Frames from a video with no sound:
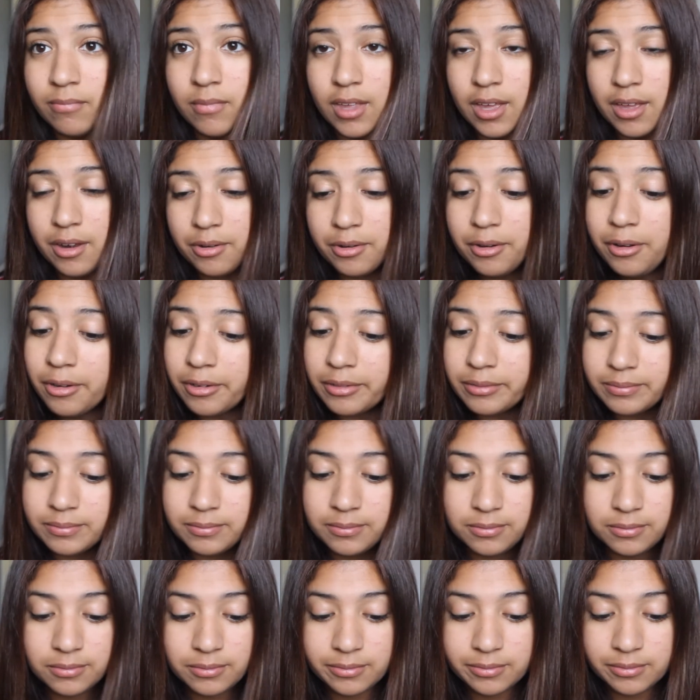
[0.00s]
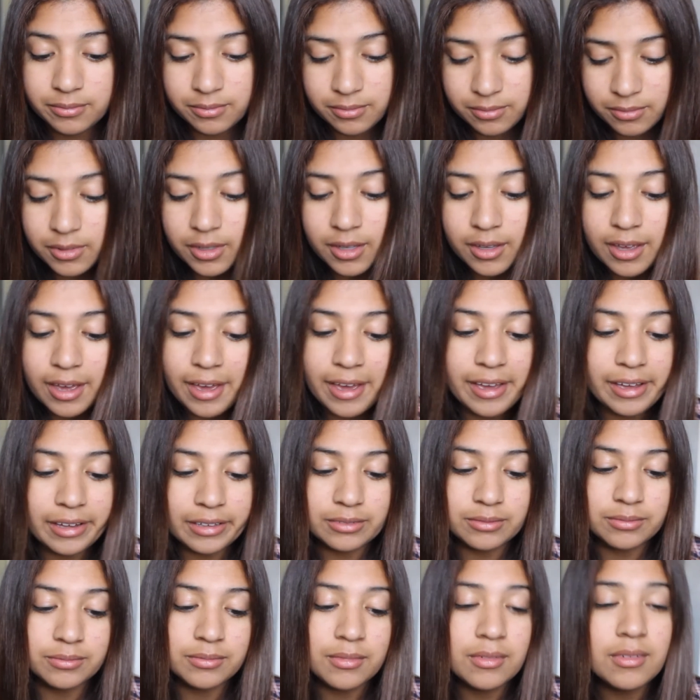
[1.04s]
I don't know. Okay,
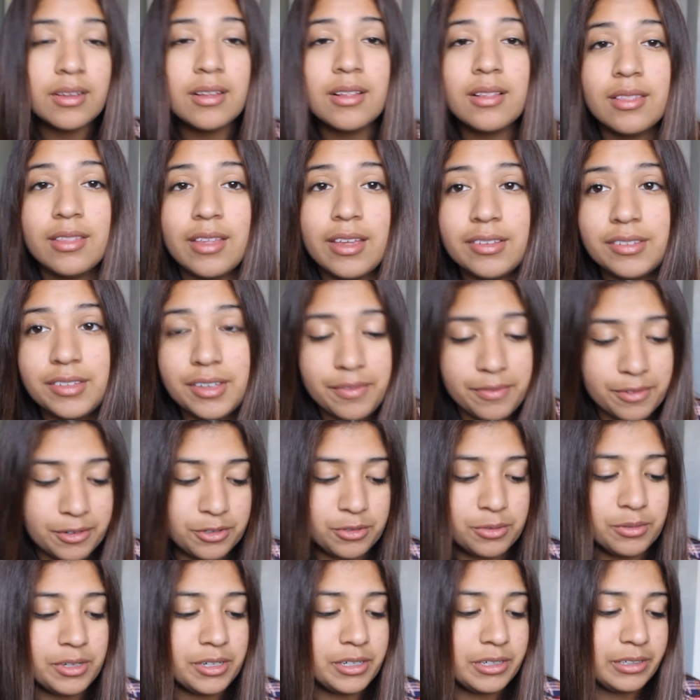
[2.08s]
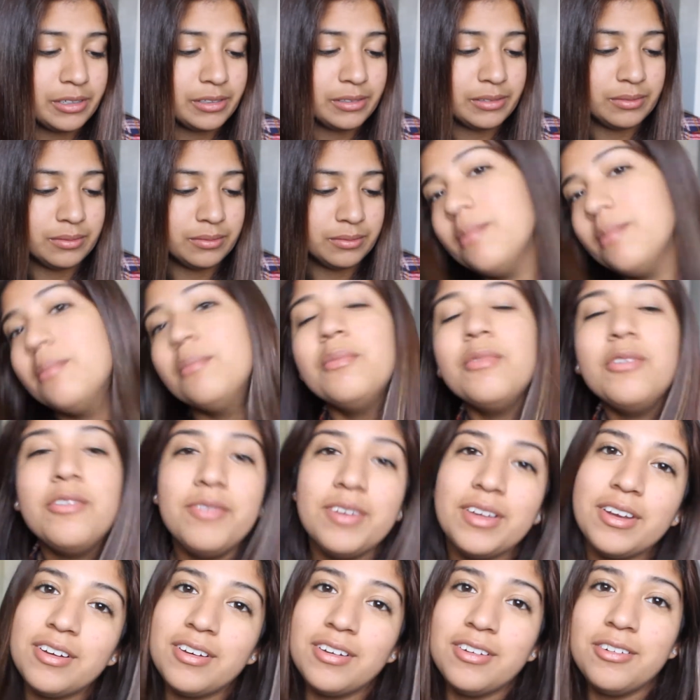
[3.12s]
that's it for Twitter.
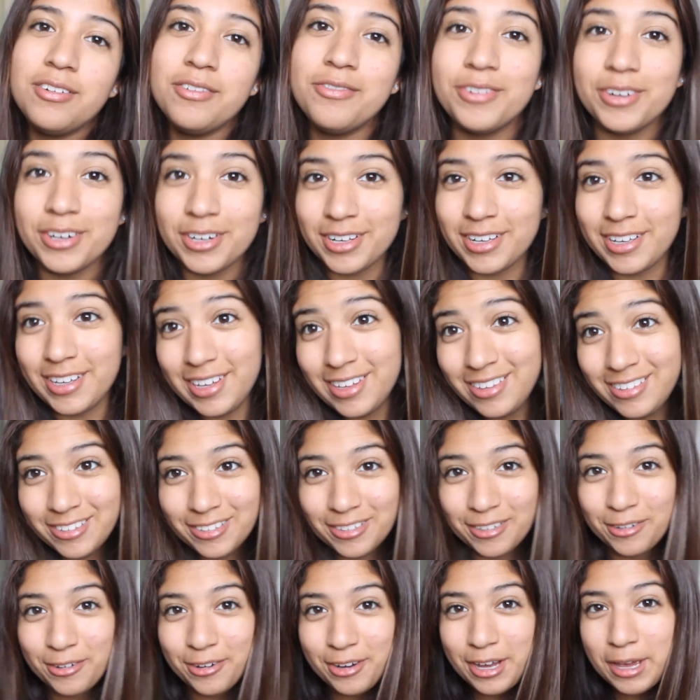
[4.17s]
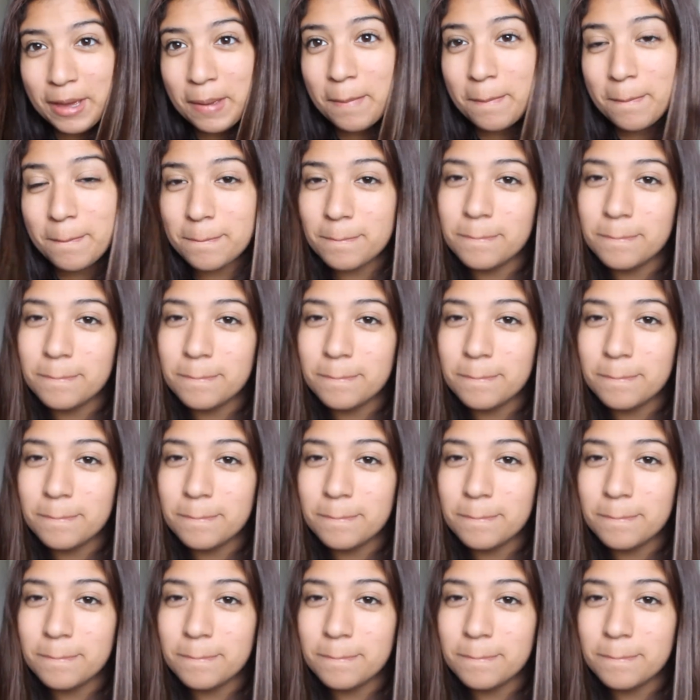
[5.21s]
Moving on over to Instagram.